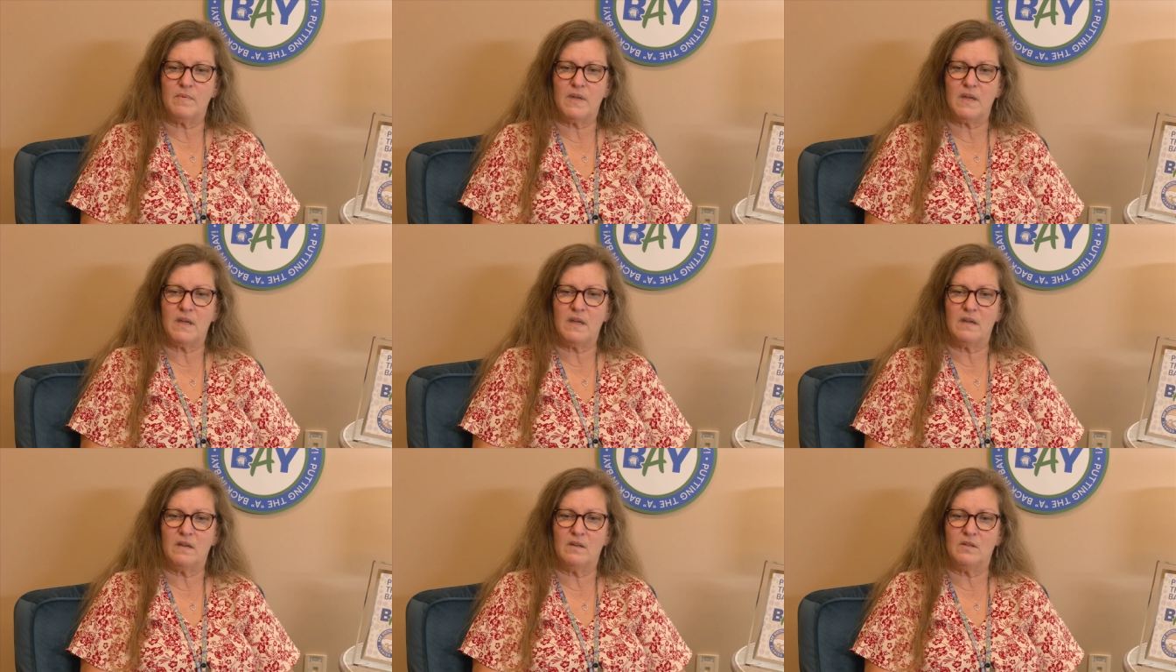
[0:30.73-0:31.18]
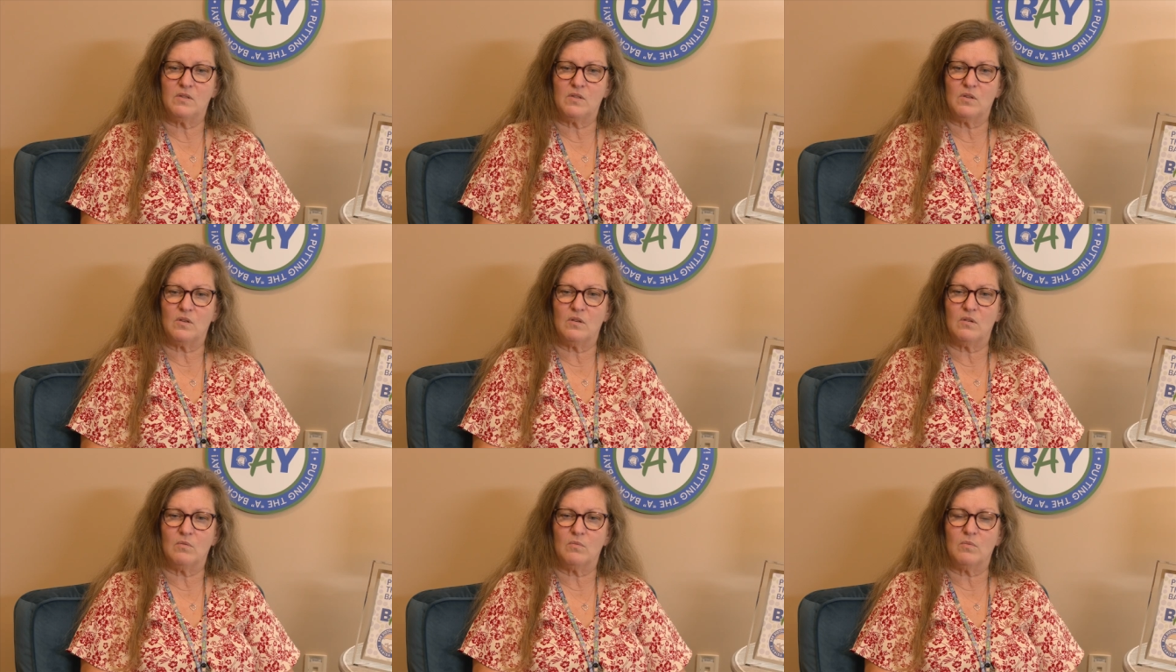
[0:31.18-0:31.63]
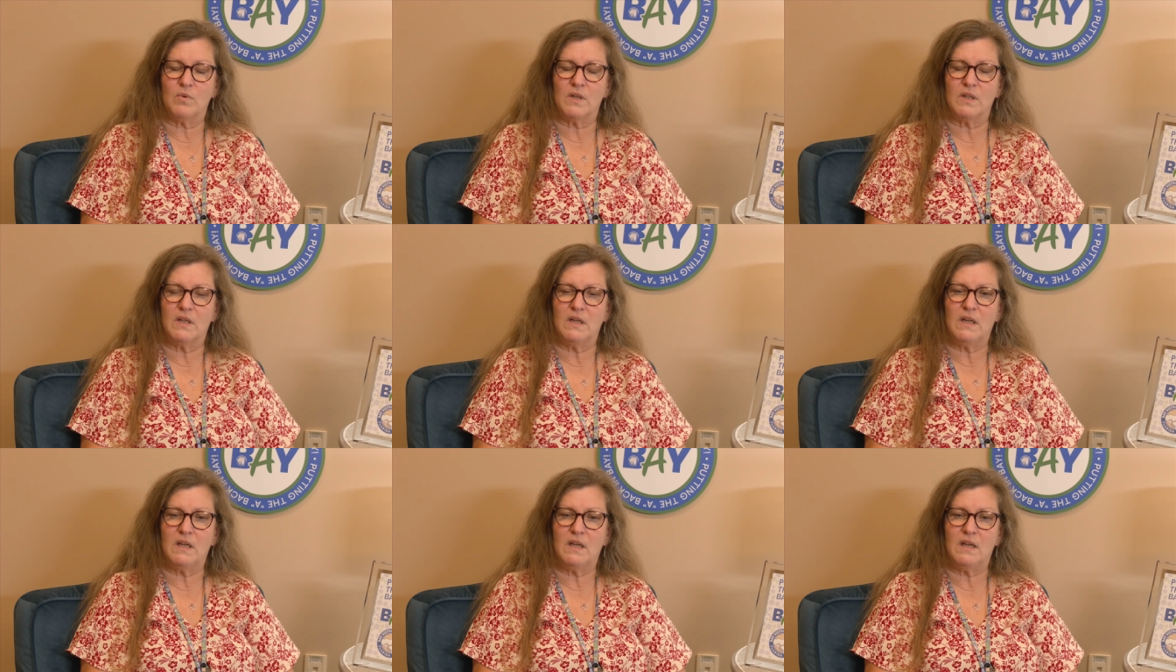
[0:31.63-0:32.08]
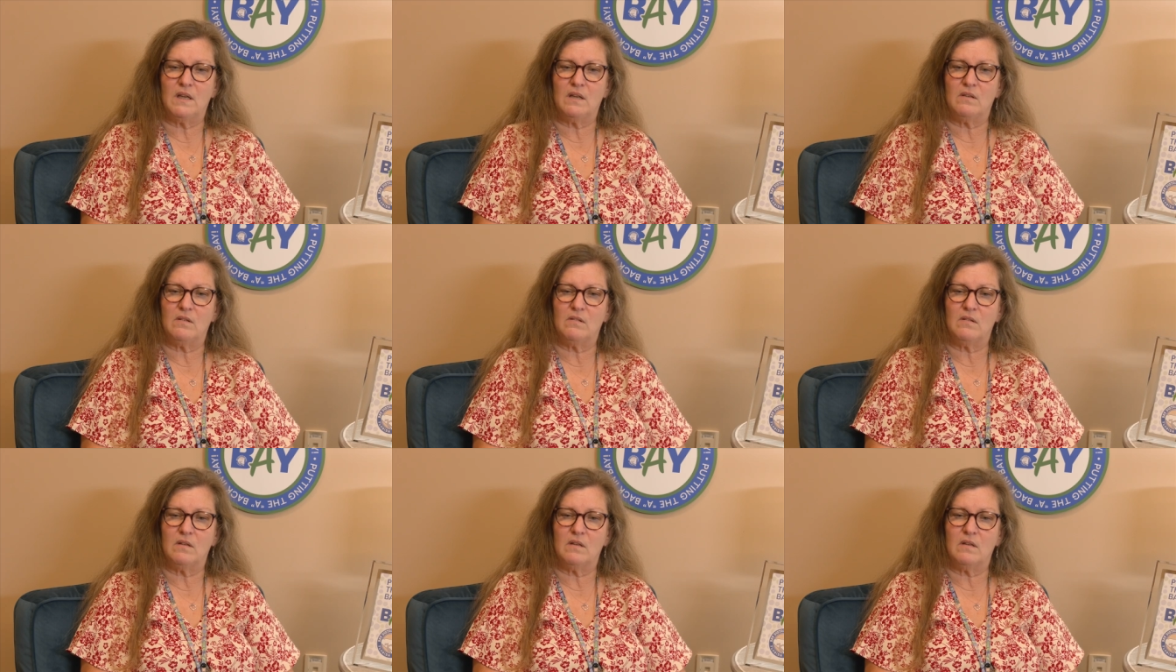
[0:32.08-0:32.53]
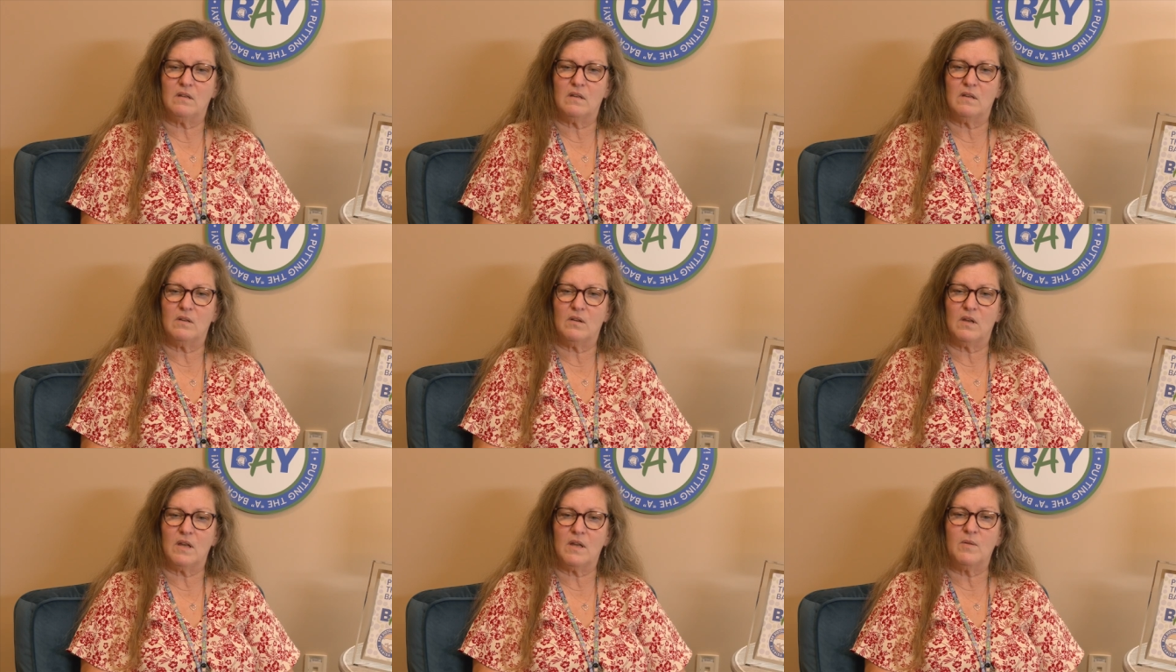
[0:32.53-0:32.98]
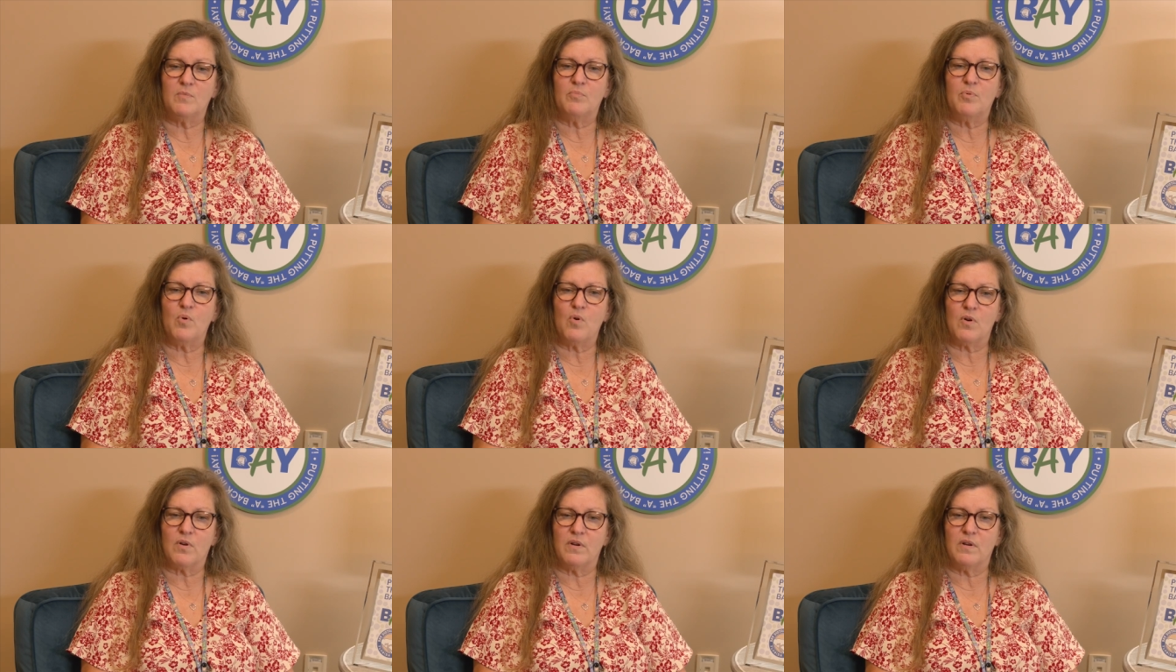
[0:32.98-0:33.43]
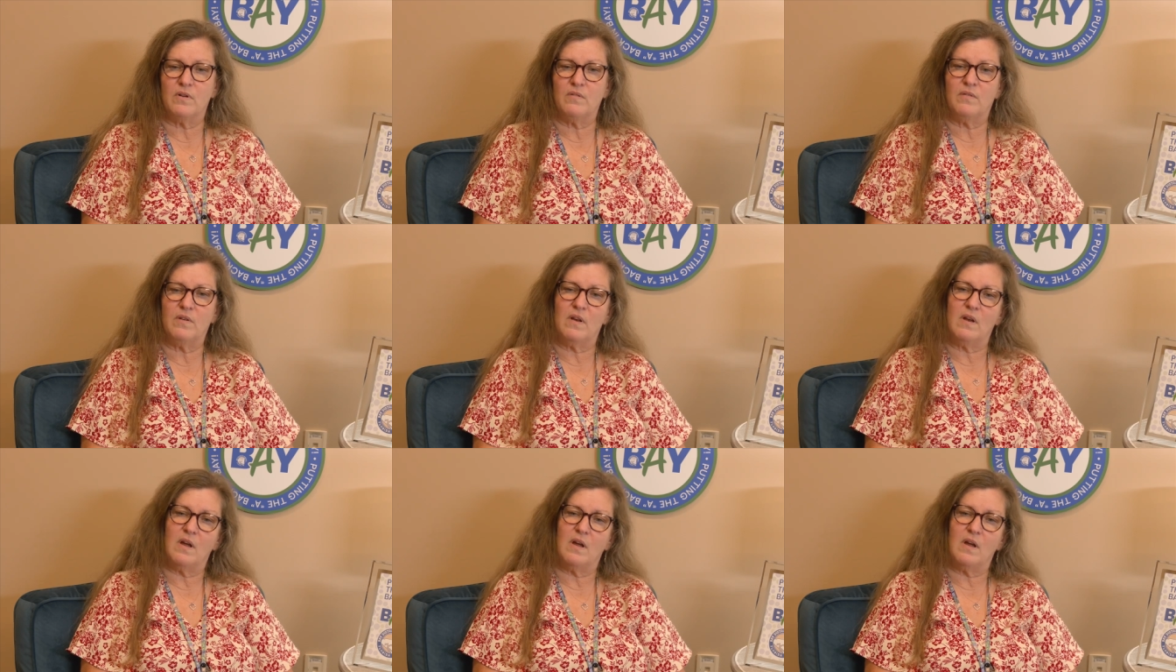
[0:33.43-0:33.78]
is really important.